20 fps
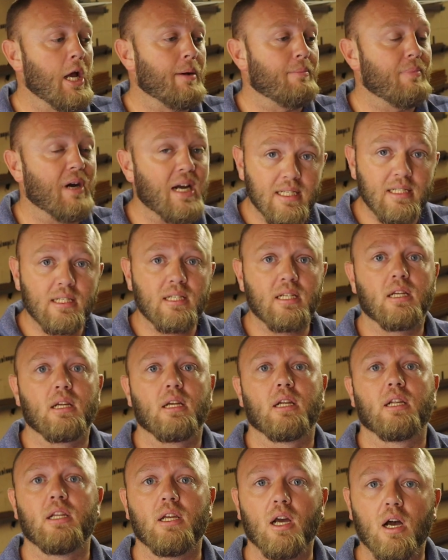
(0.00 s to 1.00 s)
But
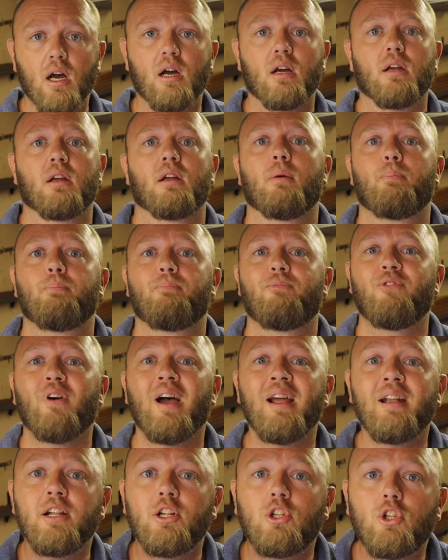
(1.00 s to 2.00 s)
yeah,
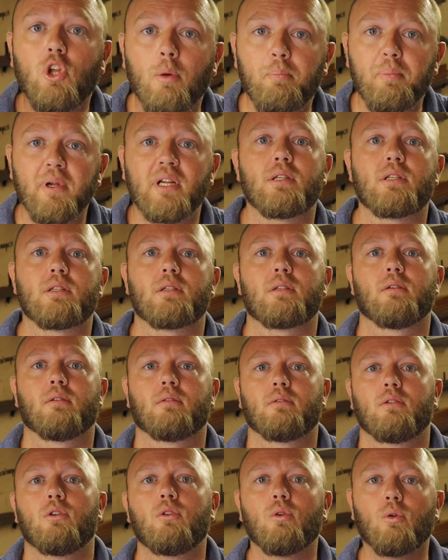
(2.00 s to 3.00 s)
finding topics
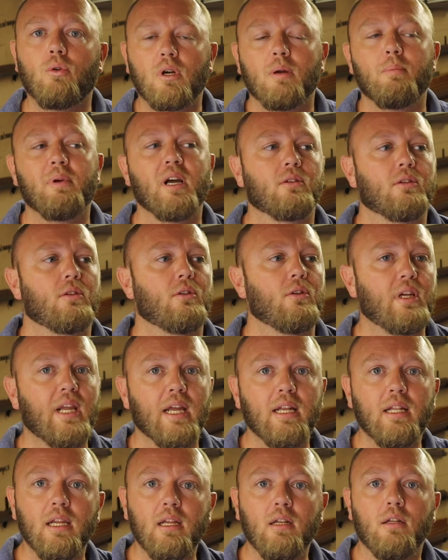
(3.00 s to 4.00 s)
to talk about, to
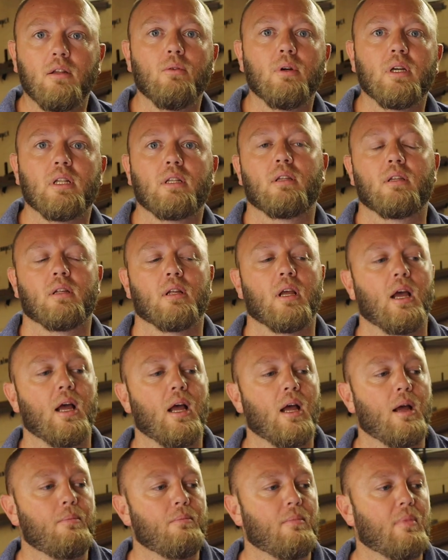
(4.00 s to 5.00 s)
get into it.
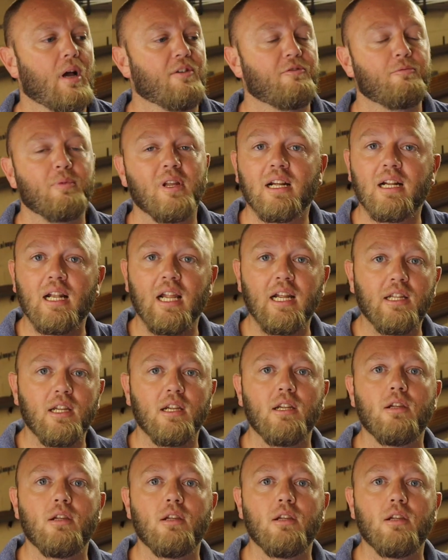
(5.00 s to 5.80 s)
I've been neglecting